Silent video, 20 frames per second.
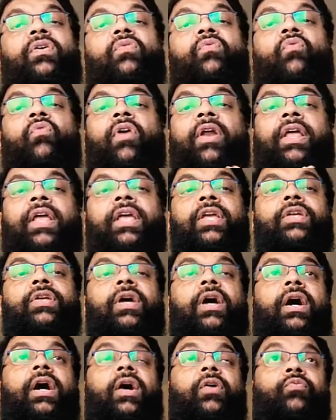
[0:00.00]
working
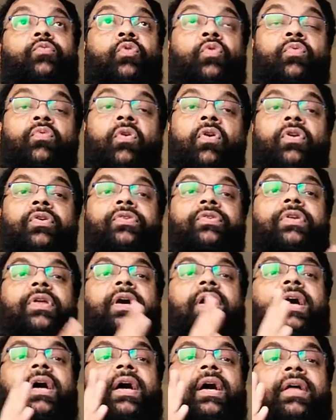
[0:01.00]
throughout
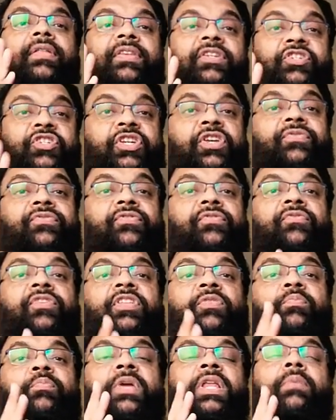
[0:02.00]
the shift
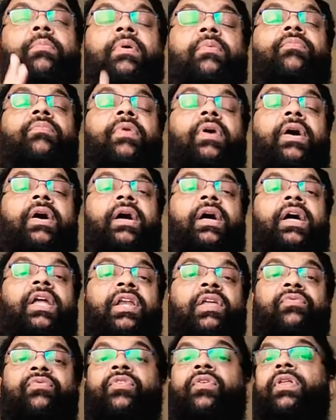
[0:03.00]
with minimum
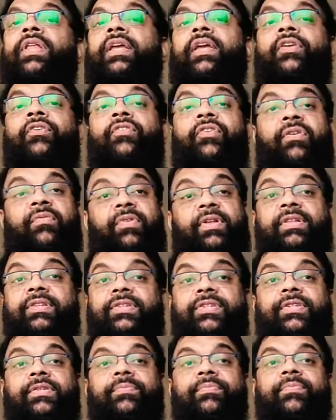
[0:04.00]
refueling
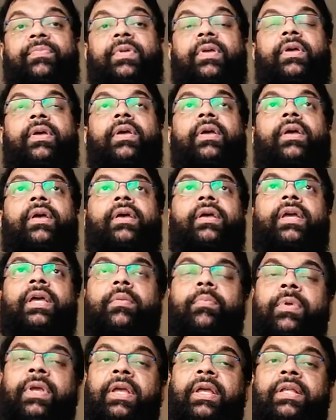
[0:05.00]
intervals.
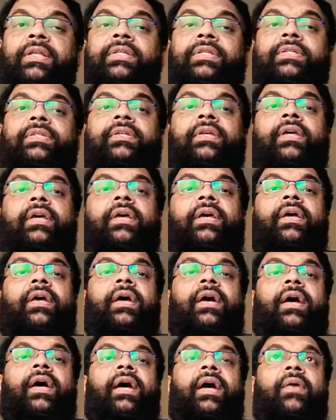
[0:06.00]
It means
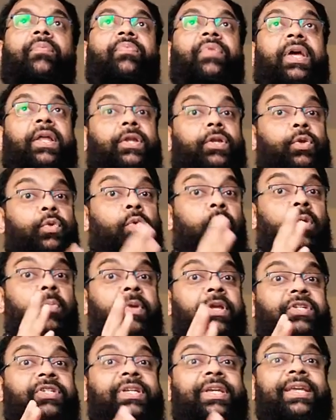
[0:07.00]
that your
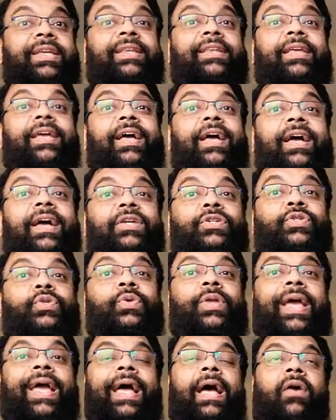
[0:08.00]
machine
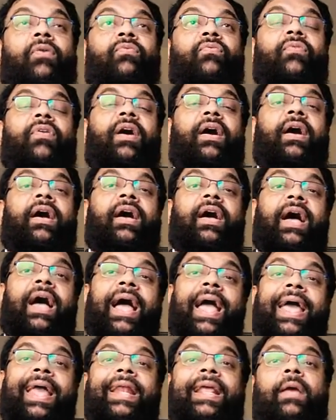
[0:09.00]
should have a
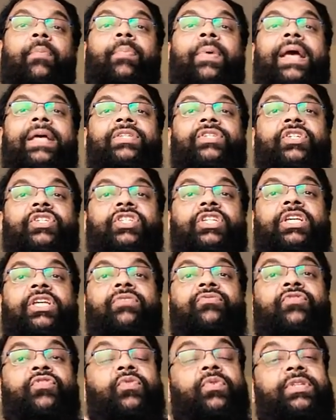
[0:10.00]
higher
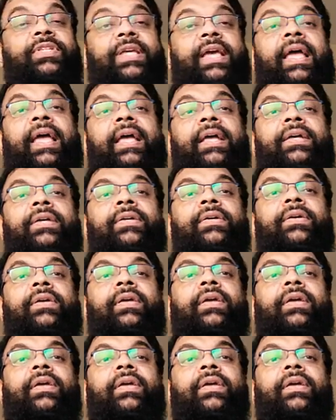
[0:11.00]
capacity fuel tank,